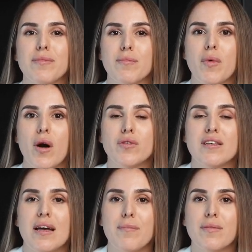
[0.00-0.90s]
Pro
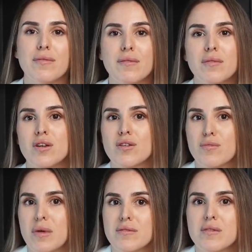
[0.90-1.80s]
tip: use
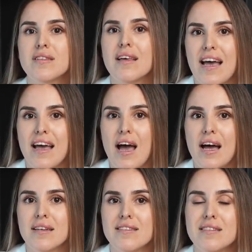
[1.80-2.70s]
Buffer's
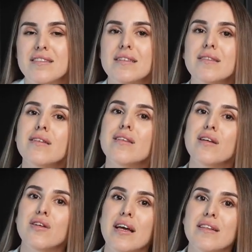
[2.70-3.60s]
AI assistant to
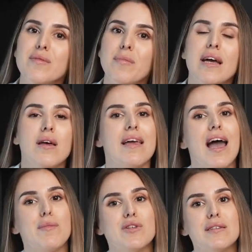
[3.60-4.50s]
suggest better
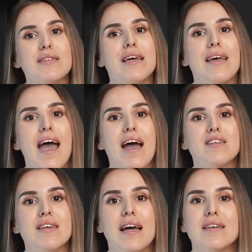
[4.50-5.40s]
captions and
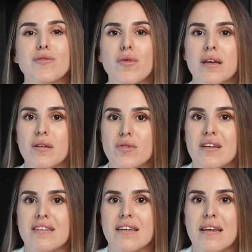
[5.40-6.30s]
hashtags for
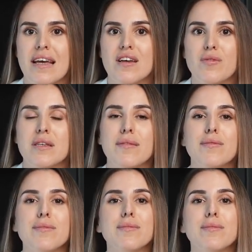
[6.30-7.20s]
increased engagement.
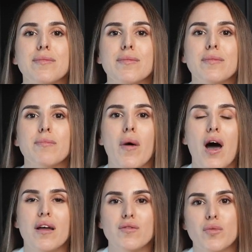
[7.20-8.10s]

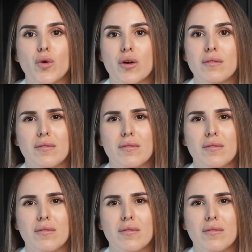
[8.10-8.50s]
Part 4.